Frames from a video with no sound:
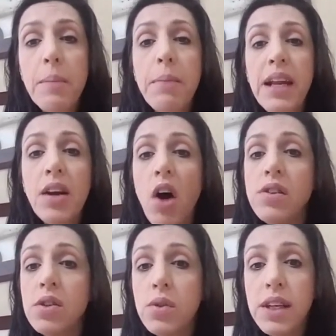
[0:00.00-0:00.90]
But it
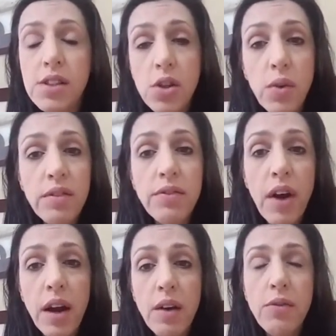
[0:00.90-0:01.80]
also gets you in
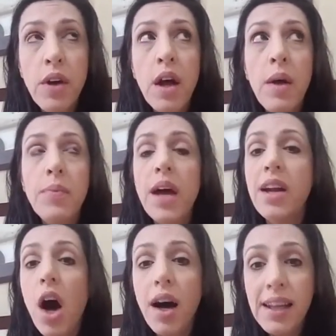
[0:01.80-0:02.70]
front of
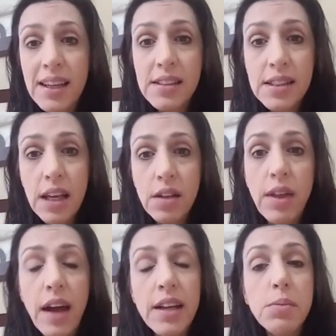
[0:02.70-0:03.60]
an audience
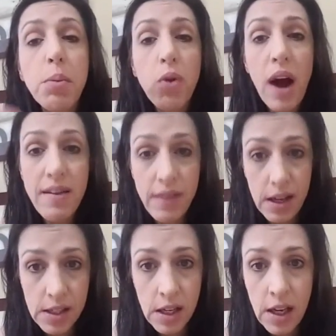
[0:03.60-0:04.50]
that is
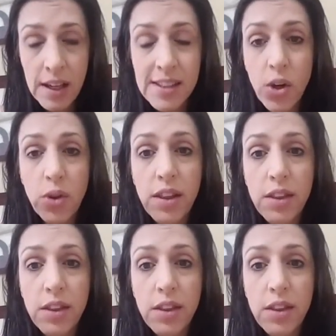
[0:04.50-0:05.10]
private. So